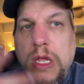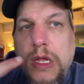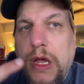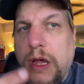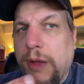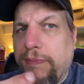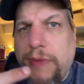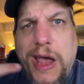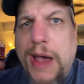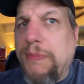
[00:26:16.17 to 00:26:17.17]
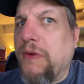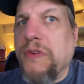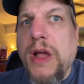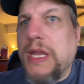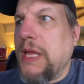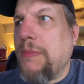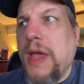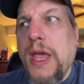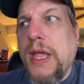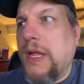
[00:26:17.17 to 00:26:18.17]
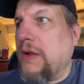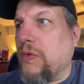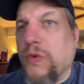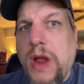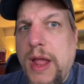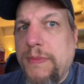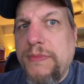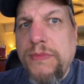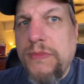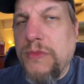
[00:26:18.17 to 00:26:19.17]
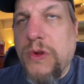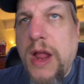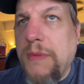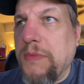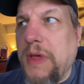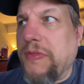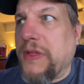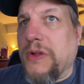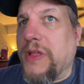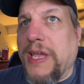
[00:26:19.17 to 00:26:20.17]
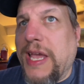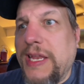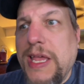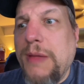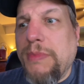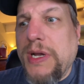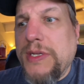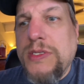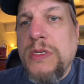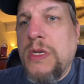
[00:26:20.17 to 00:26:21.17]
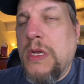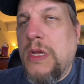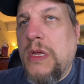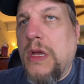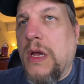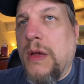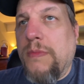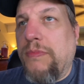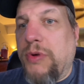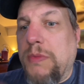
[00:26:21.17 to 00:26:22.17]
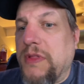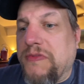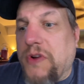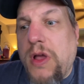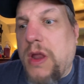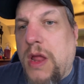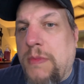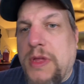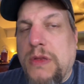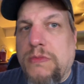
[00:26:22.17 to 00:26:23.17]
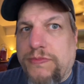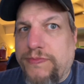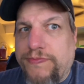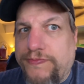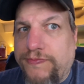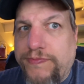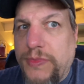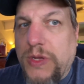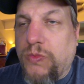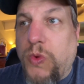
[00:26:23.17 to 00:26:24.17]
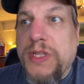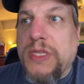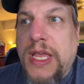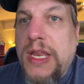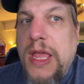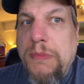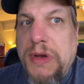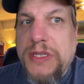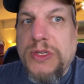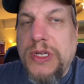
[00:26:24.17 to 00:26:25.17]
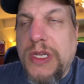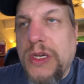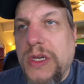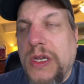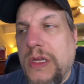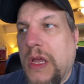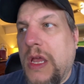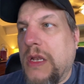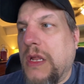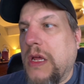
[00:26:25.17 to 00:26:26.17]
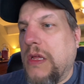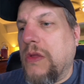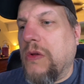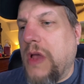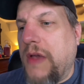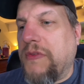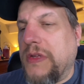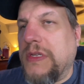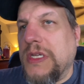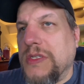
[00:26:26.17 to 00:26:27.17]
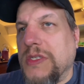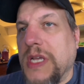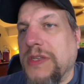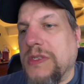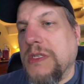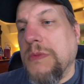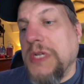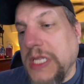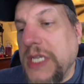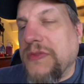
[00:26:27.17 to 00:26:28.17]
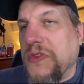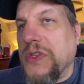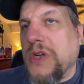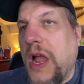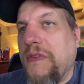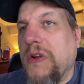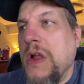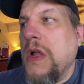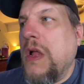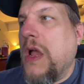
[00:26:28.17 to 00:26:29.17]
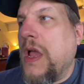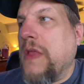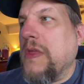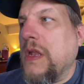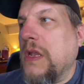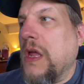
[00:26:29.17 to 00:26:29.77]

hop over on eBay, grab them. I think they're like $88. Put them in the front. I mean, what's $88 going to kill you? And you'll have a decent sound system, at least for the driver. And then